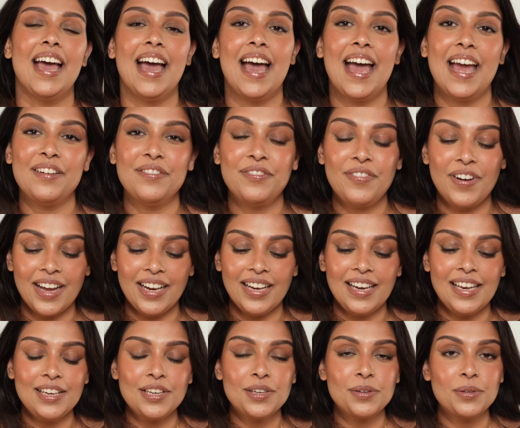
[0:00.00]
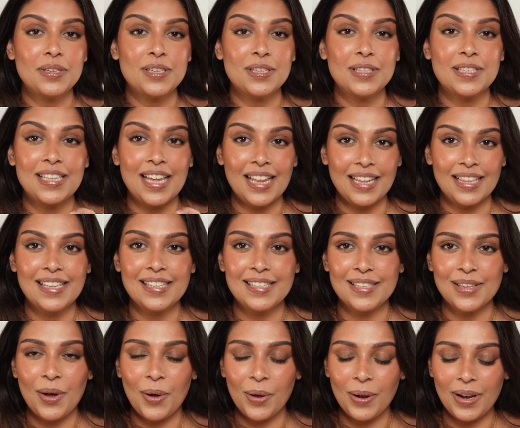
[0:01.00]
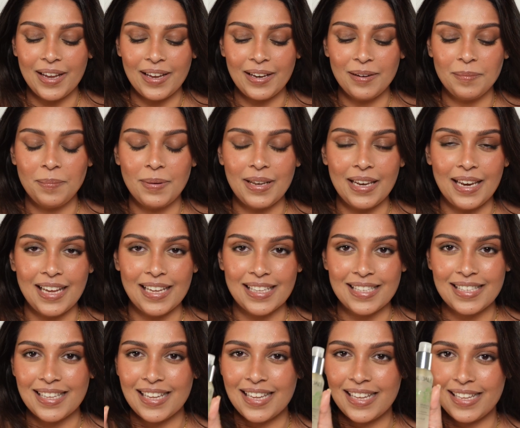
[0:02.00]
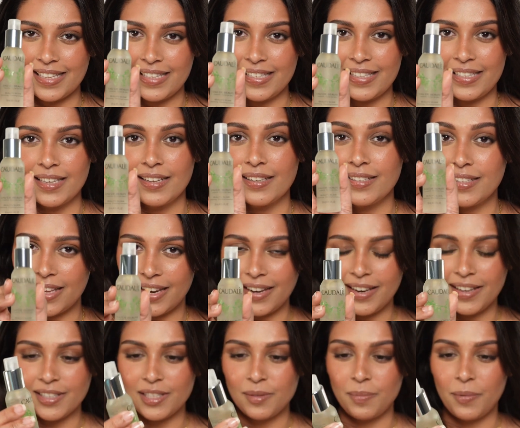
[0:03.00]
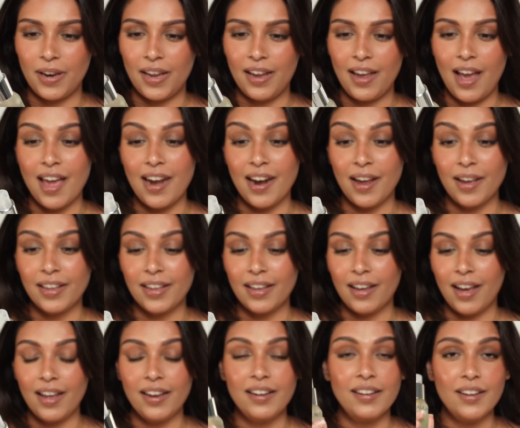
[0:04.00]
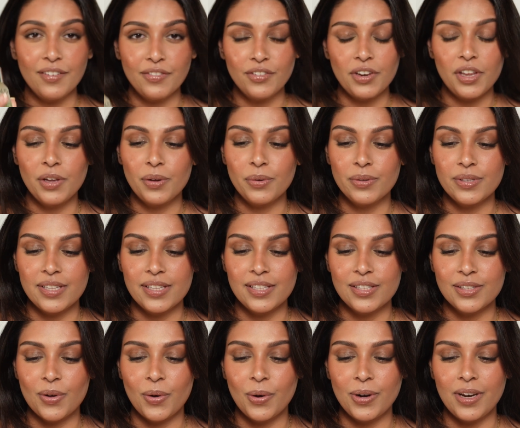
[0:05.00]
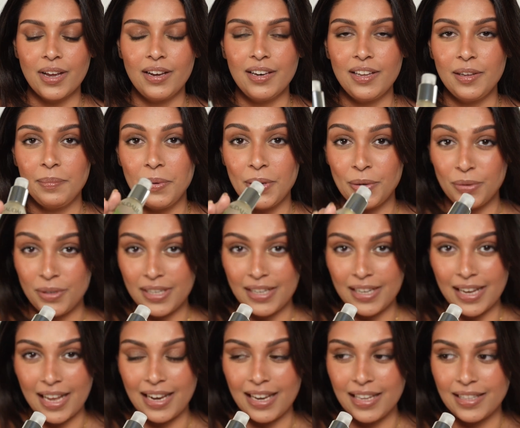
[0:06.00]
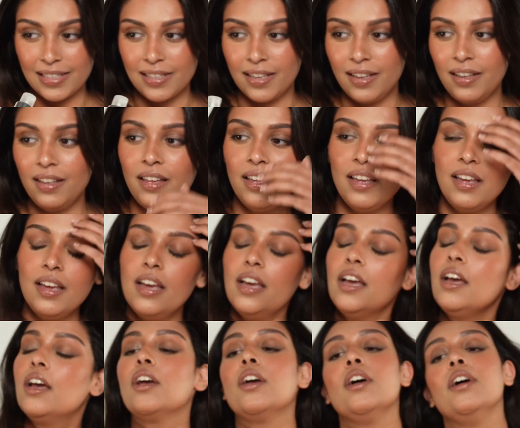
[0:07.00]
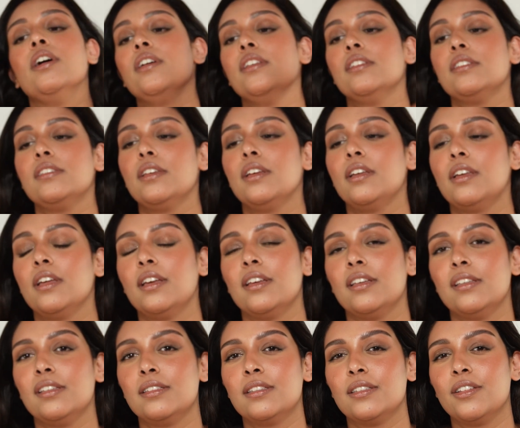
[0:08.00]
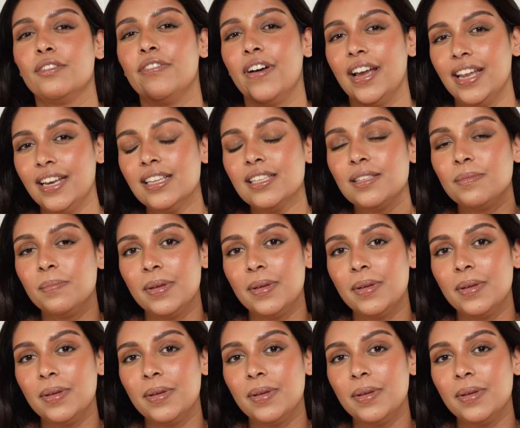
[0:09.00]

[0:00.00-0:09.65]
And finally, to set this all in place is a setting spray, and I love to use this Caudalie Beauty Elixir because it is the finest